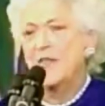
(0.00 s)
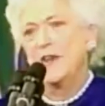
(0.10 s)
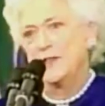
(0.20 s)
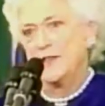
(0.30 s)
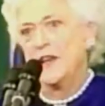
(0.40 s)

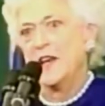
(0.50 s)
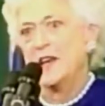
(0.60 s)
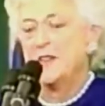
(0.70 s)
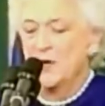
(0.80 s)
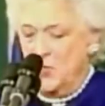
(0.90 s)
they
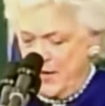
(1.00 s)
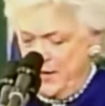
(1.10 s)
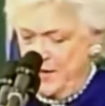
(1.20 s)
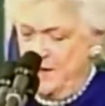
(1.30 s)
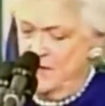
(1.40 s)
say the
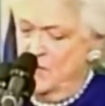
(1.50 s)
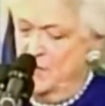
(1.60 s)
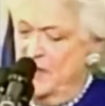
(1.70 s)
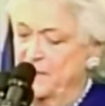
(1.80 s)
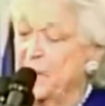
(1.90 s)
winner will
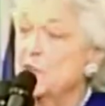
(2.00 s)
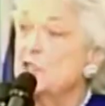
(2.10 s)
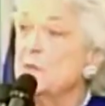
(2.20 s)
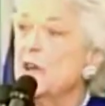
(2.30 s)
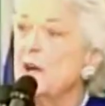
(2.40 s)
be the
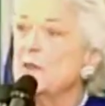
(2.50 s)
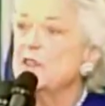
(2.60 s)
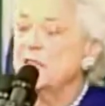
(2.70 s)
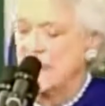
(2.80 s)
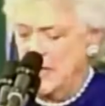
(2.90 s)
first to become a
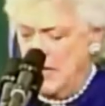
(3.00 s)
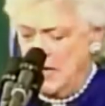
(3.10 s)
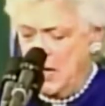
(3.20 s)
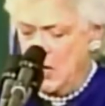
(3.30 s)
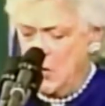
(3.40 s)

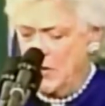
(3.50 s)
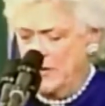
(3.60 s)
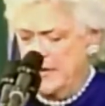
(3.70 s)
CEO.